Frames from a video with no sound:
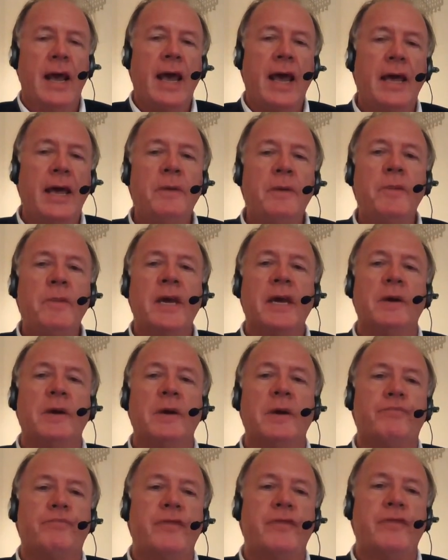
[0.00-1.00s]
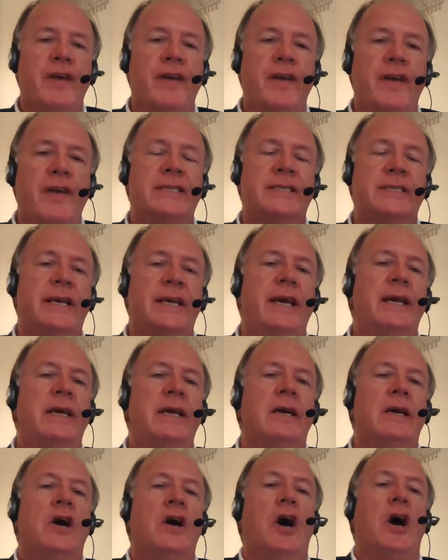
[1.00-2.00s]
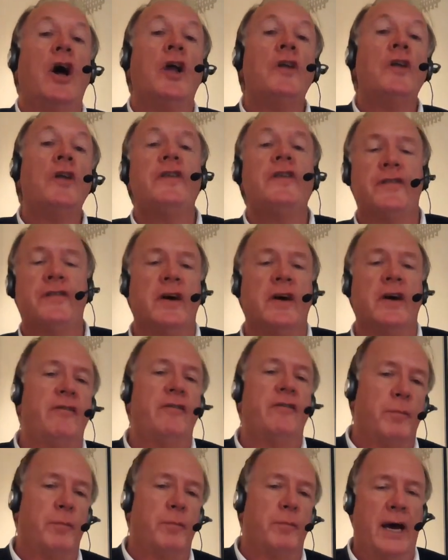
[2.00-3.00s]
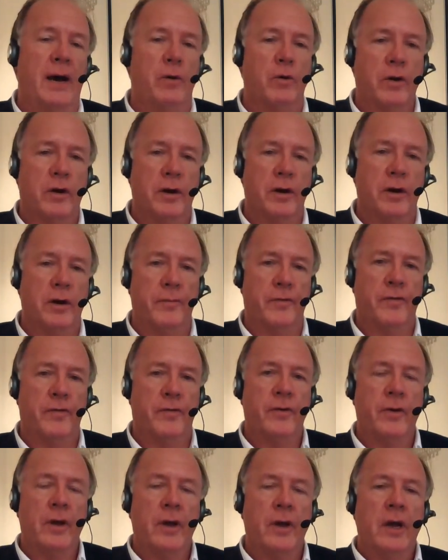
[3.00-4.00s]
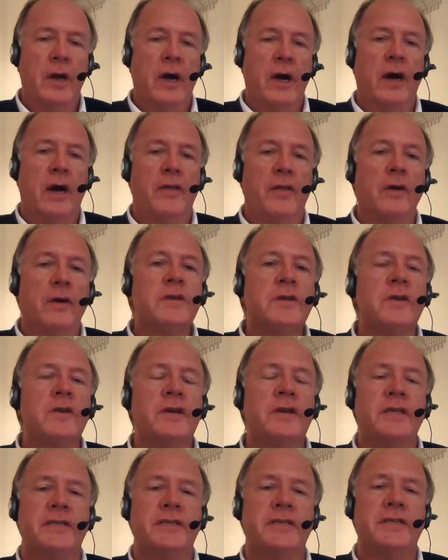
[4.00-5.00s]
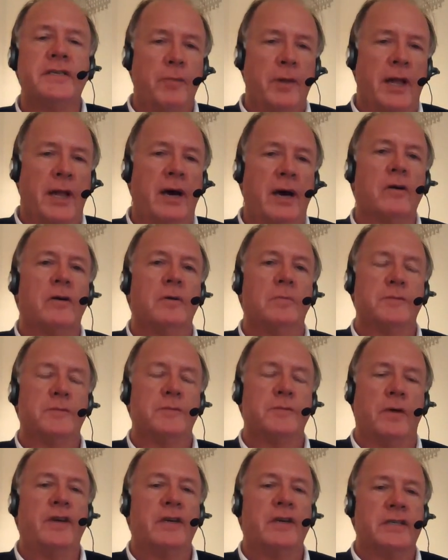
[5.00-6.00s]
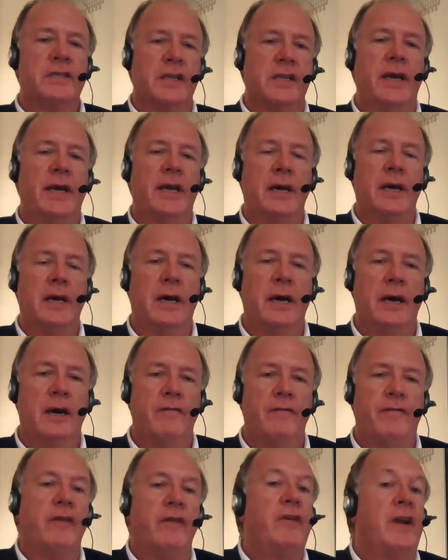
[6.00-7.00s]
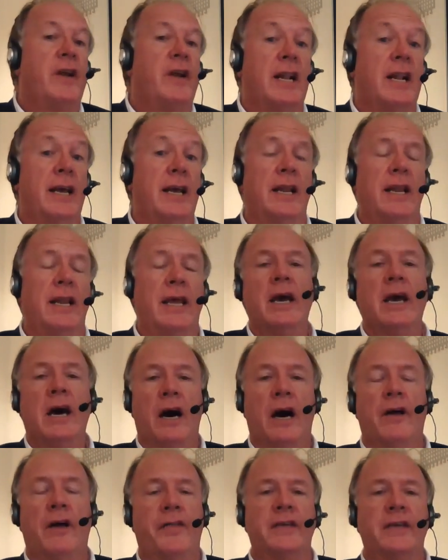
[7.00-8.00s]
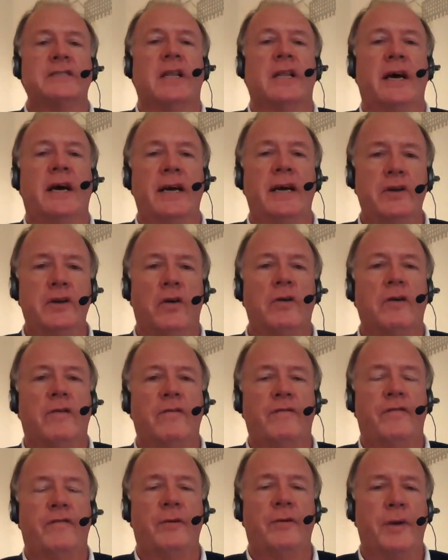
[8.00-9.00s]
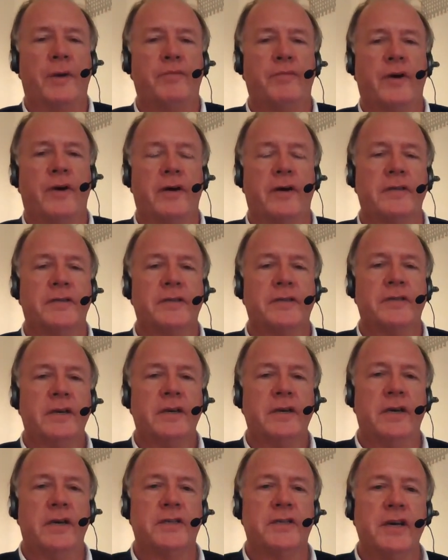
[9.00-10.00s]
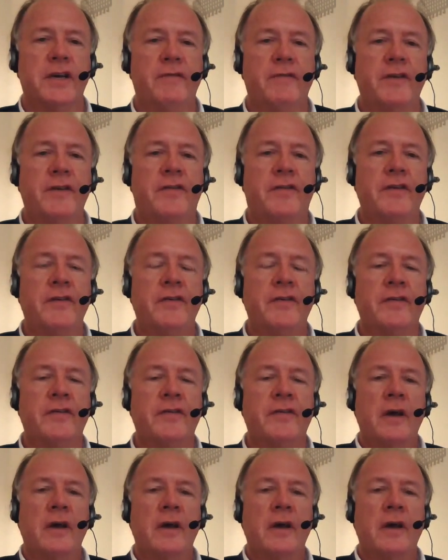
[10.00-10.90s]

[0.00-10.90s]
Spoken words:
aiming at preventing undesirable outcomes. Those undesirable outcomes, obviously, very clearly, are things like non-conforming products and services.